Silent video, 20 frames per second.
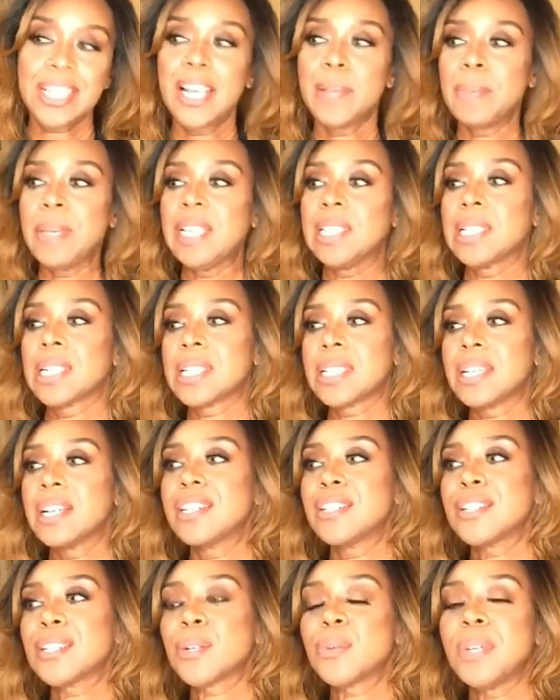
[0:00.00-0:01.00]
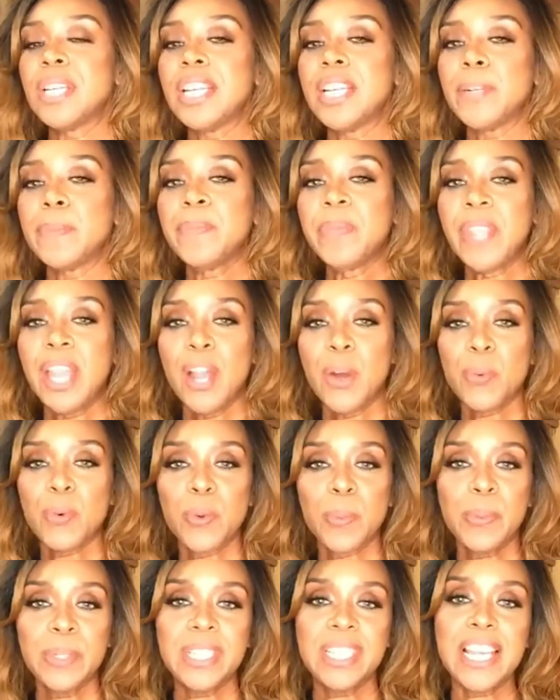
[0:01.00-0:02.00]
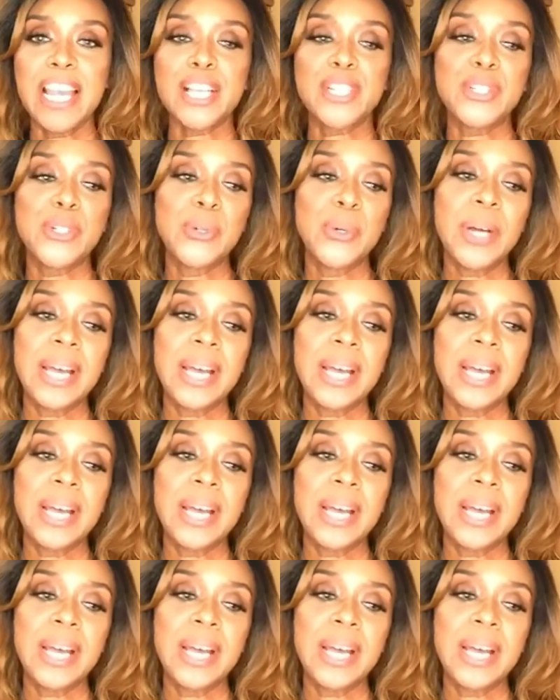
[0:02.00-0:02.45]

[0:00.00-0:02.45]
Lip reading: I mean, the sunscreen will protect you